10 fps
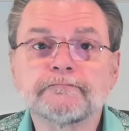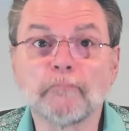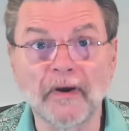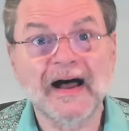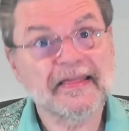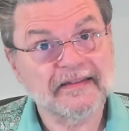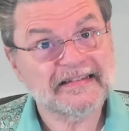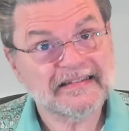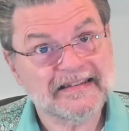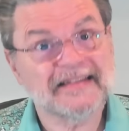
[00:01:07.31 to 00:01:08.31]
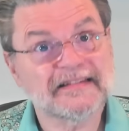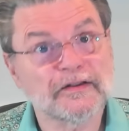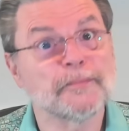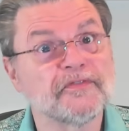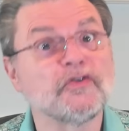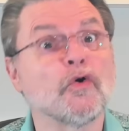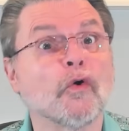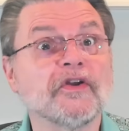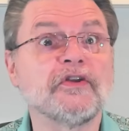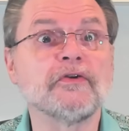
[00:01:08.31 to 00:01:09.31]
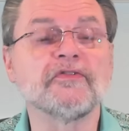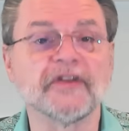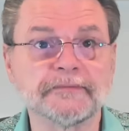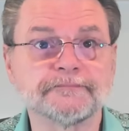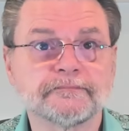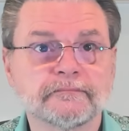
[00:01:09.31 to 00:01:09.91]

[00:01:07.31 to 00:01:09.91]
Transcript: by the systems you're using.